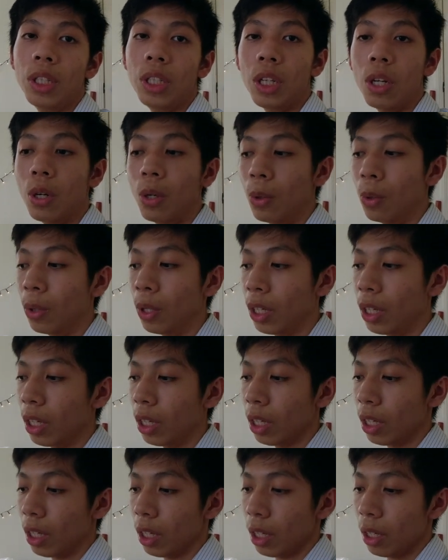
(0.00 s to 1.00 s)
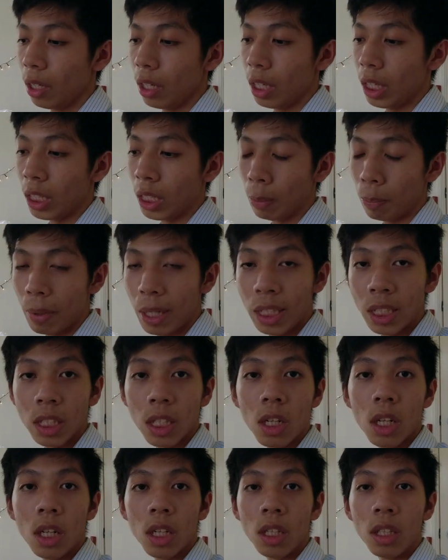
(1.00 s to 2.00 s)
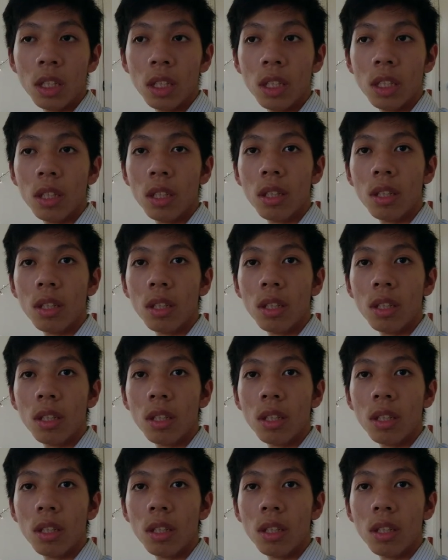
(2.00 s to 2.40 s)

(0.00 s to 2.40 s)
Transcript: So it's based on